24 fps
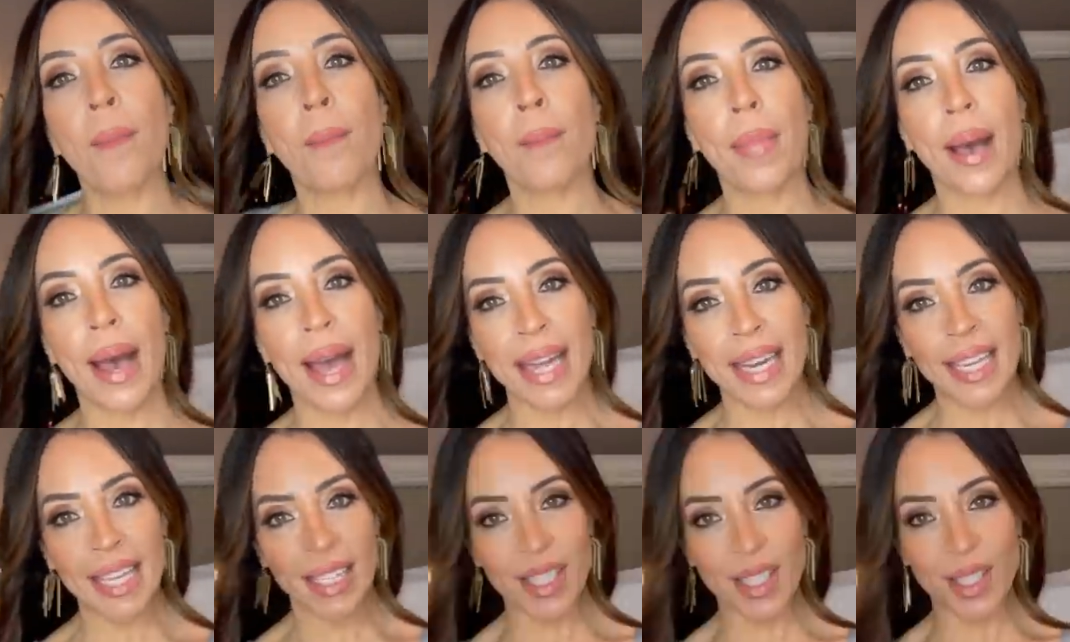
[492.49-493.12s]

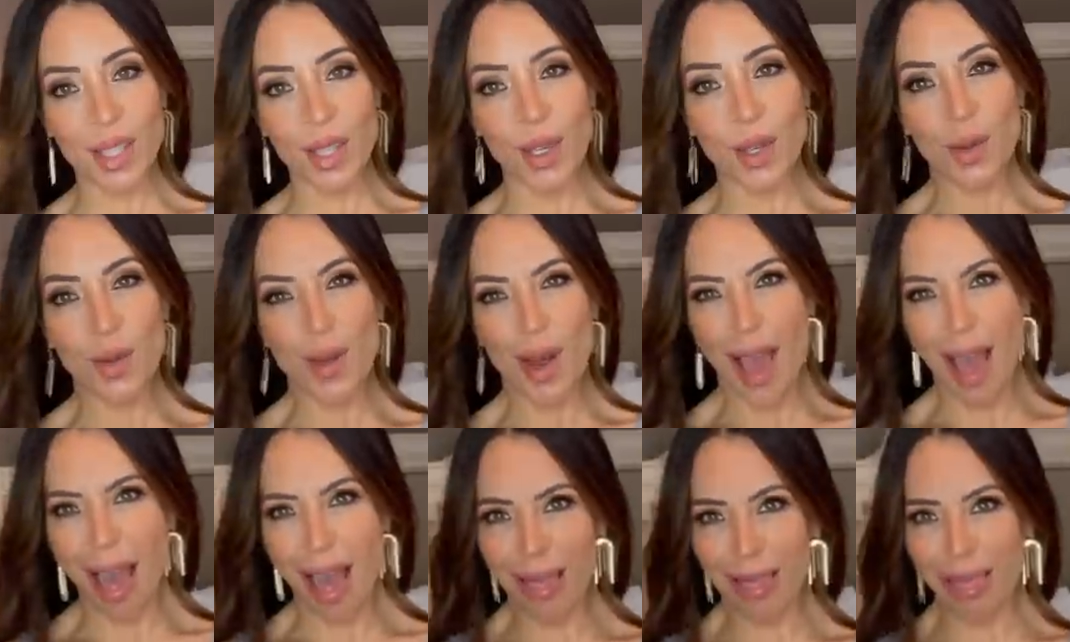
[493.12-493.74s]
Bodysuit,
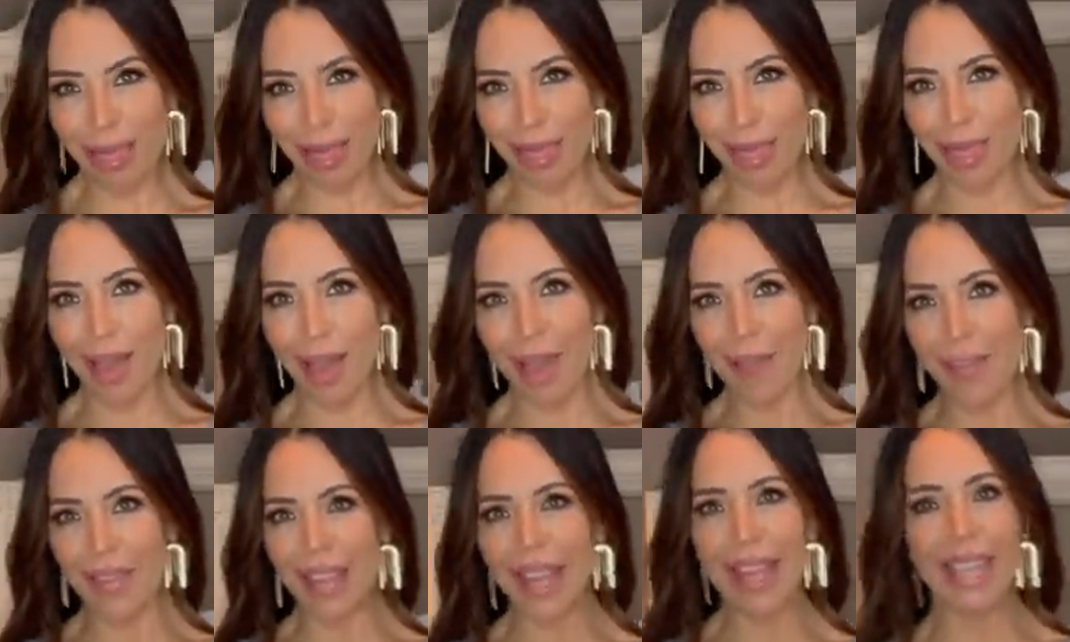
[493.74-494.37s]

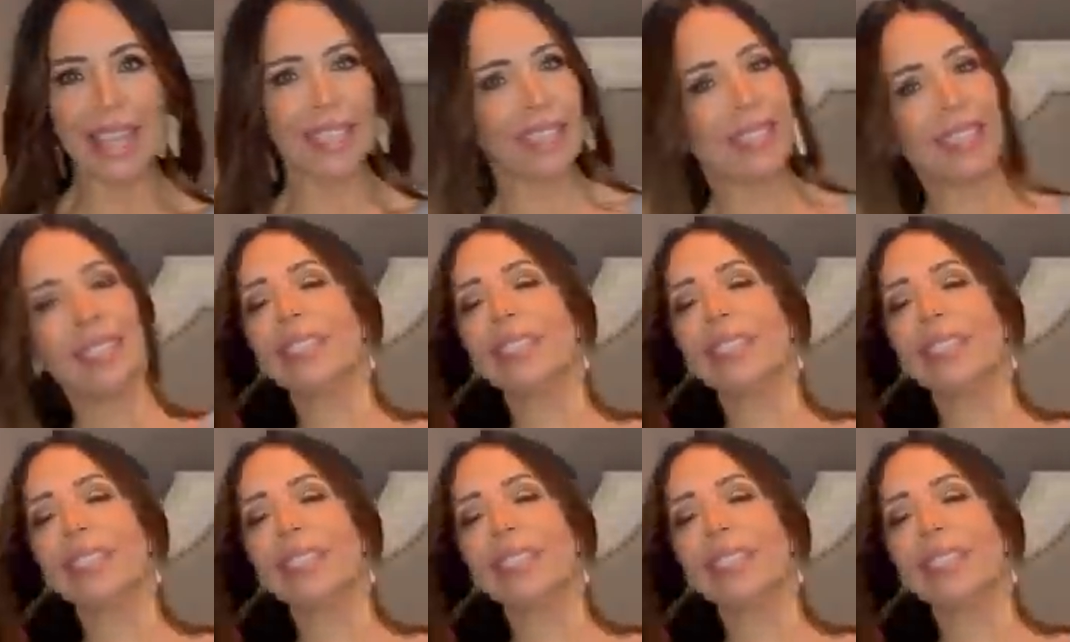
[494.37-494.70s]
love it.